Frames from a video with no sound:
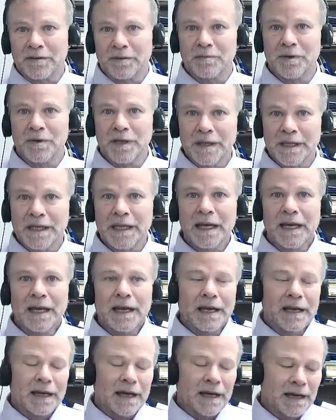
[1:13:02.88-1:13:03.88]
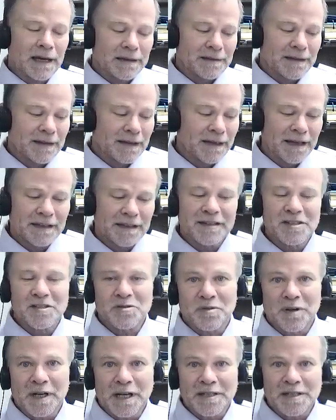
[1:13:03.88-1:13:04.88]
to really get
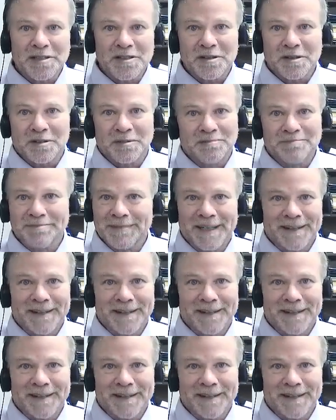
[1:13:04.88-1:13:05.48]
this right. So,